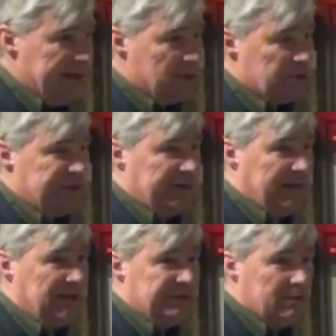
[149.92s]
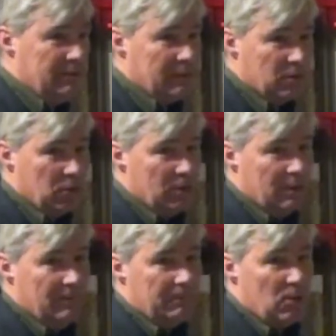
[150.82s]
not a wall along the
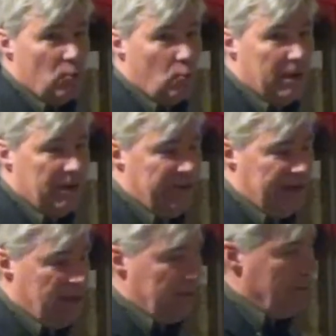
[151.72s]
Canadian border.